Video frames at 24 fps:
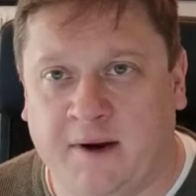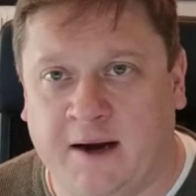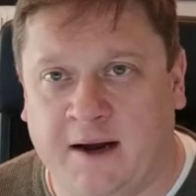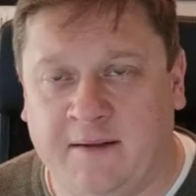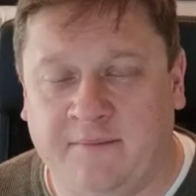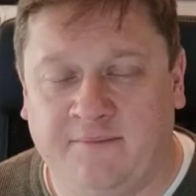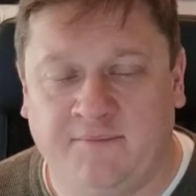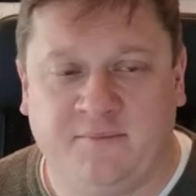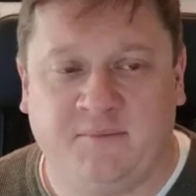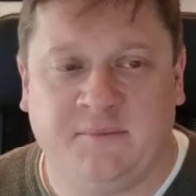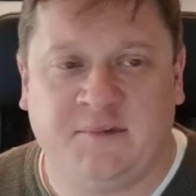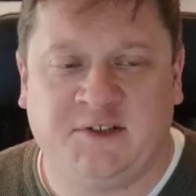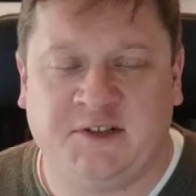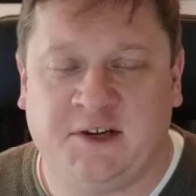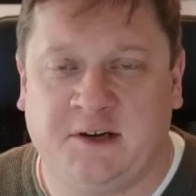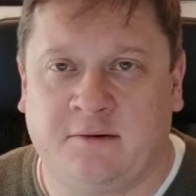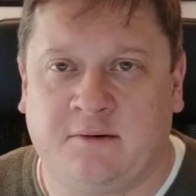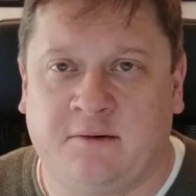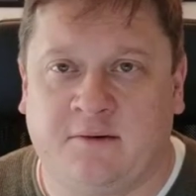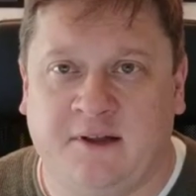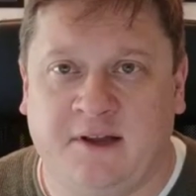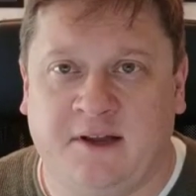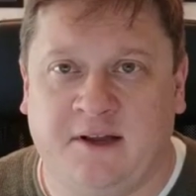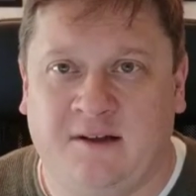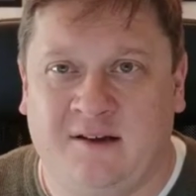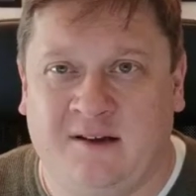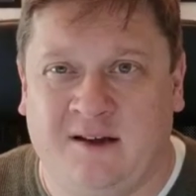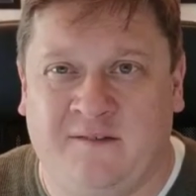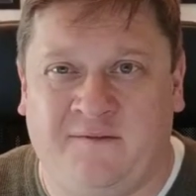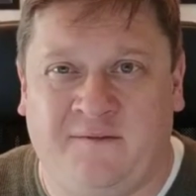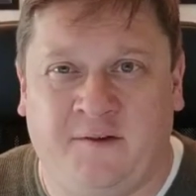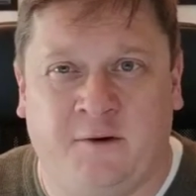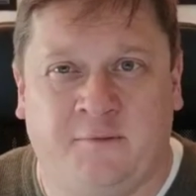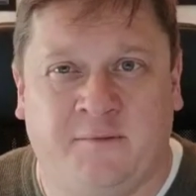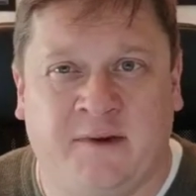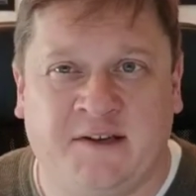but generally
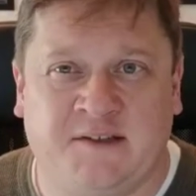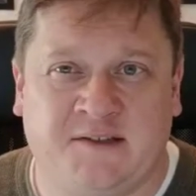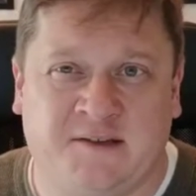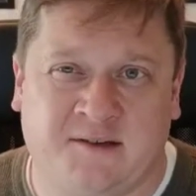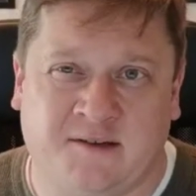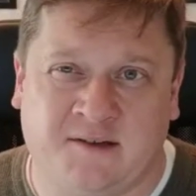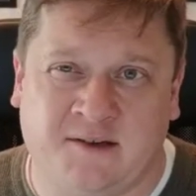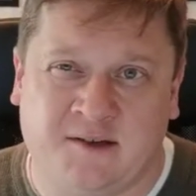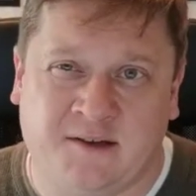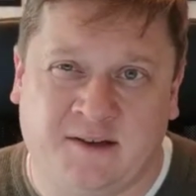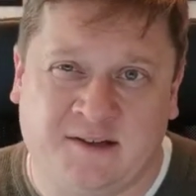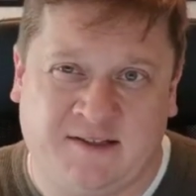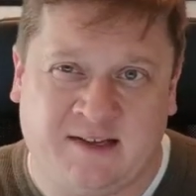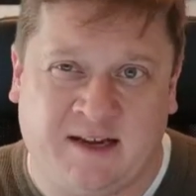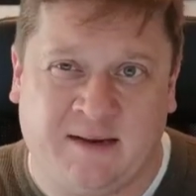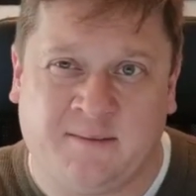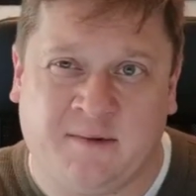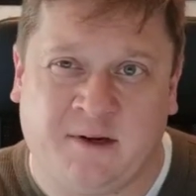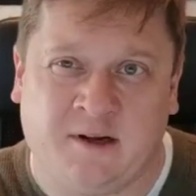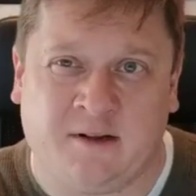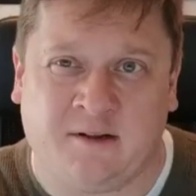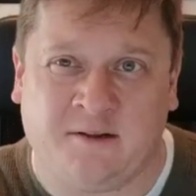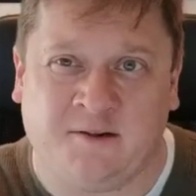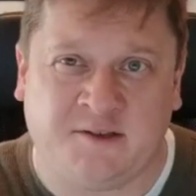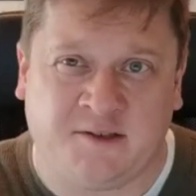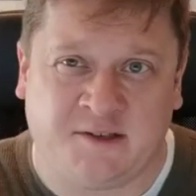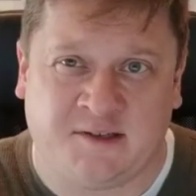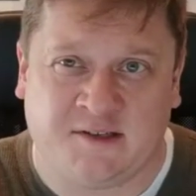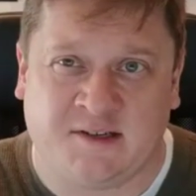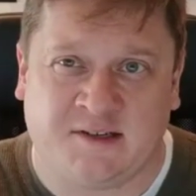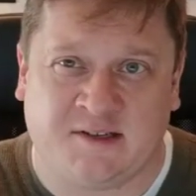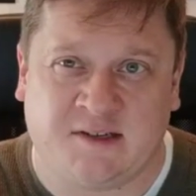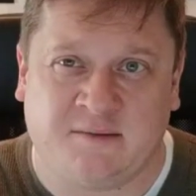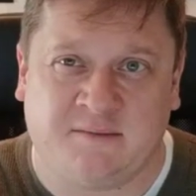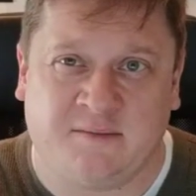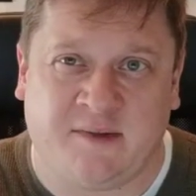if you reach the con same
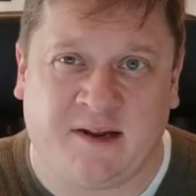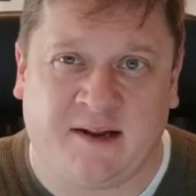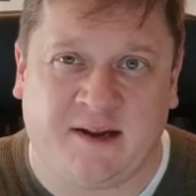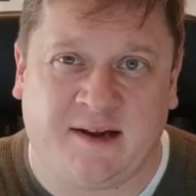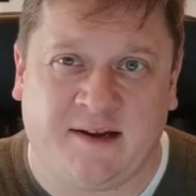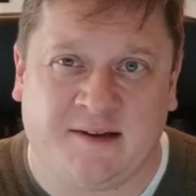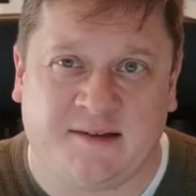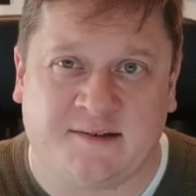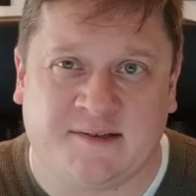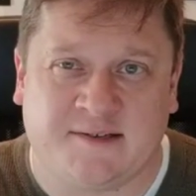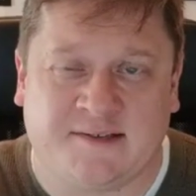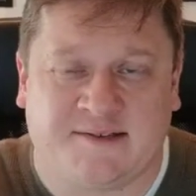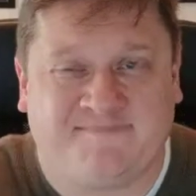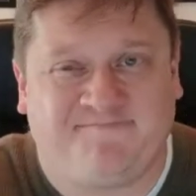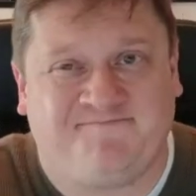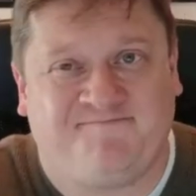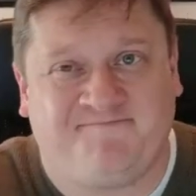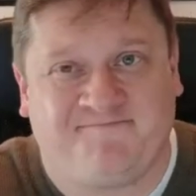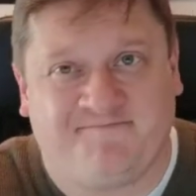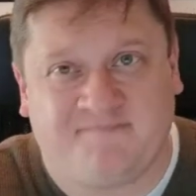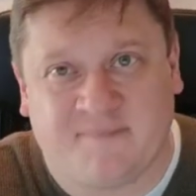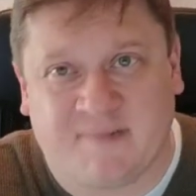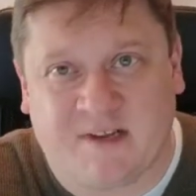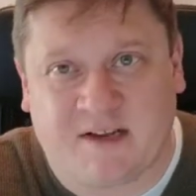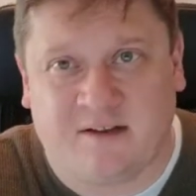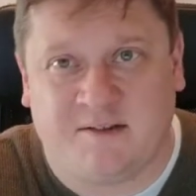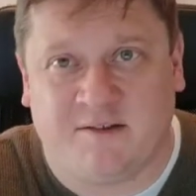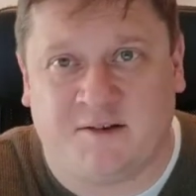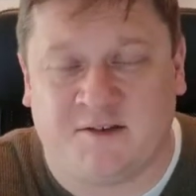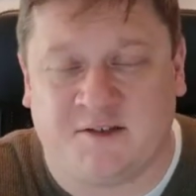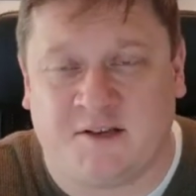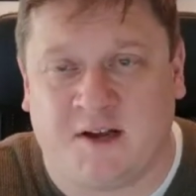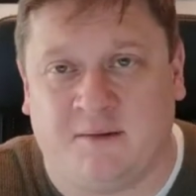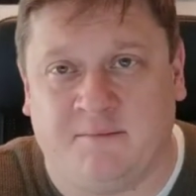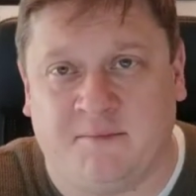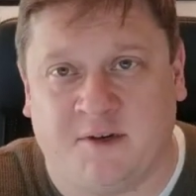conclusions as somebody else,
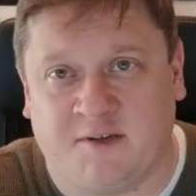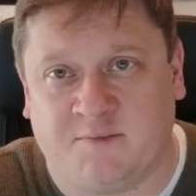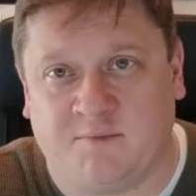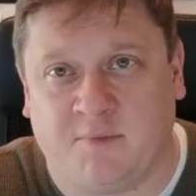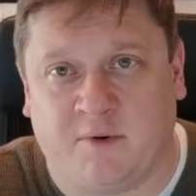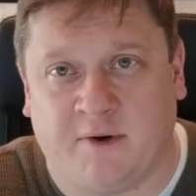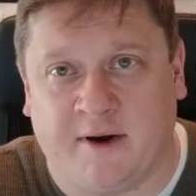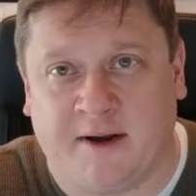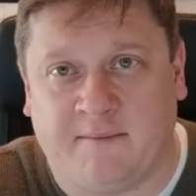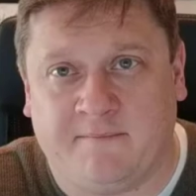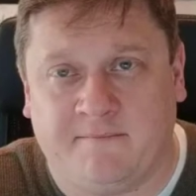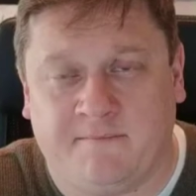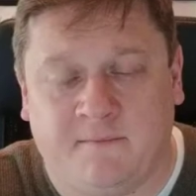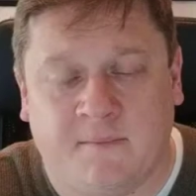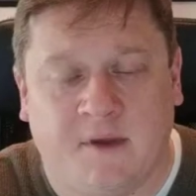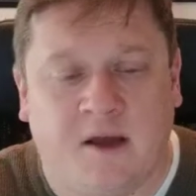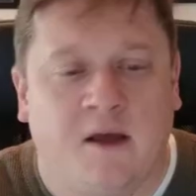there's not much point.